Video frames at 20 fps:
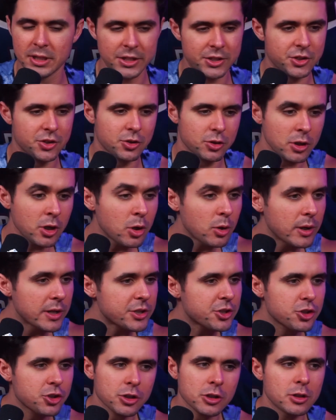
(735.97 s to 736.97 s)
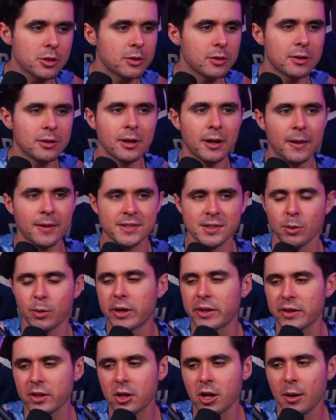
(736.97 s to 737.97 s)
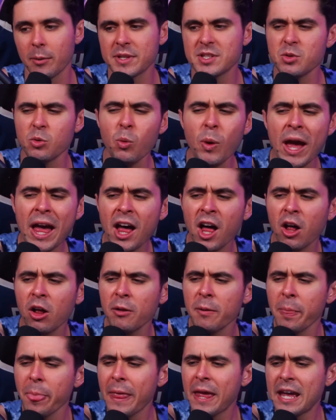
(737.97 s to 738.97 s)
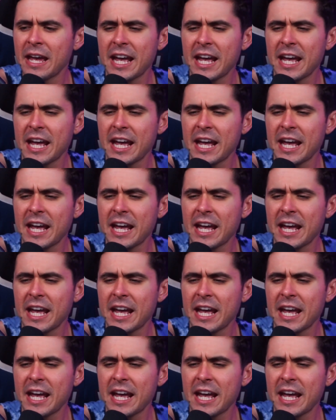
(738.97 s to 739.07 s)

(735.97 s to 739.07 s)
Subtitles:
true. And someone in the comments, well,